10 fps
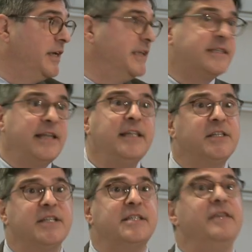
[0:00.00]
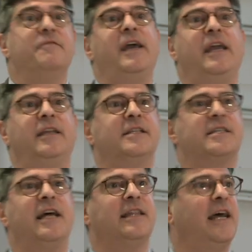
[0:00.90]
It's not just in vain. It's
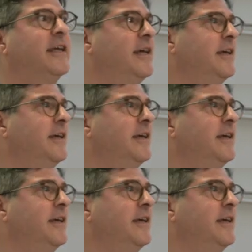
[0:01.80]
not like